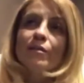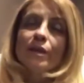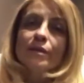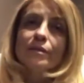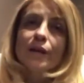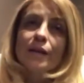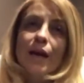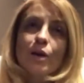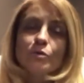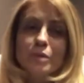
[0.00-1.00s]
that
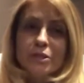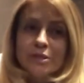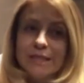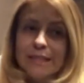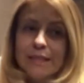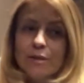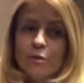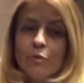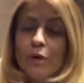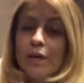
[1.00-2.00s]
allowed me to see
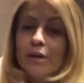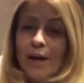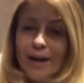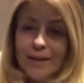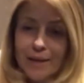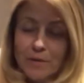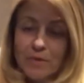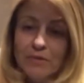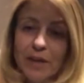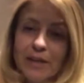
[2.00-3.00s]
where I am
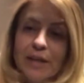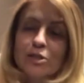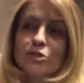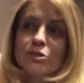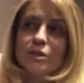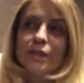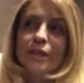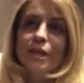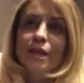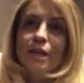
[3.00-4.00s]
financially,